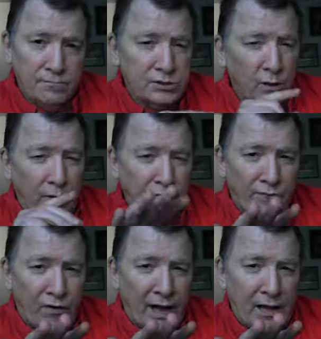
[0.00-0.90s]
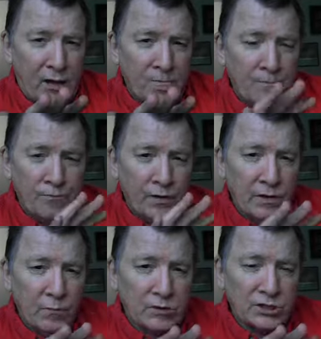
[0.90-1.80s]
So a file,
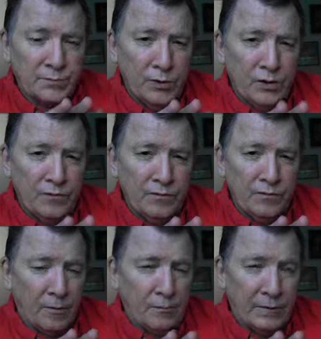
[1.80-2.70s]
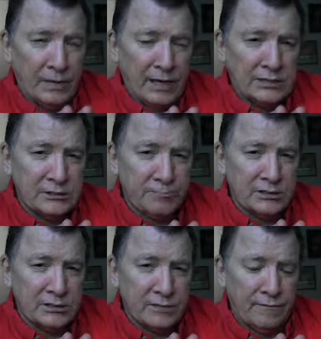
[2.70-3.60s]
real smooth, or a nice
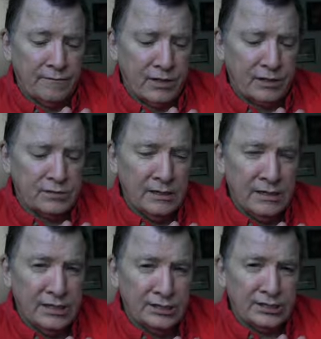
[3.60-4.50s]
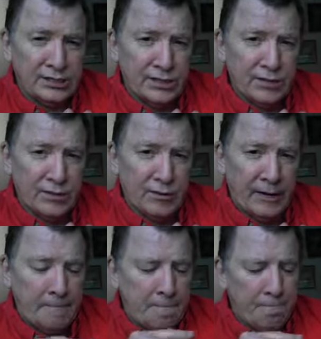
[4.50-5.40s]
piece of 600 grit,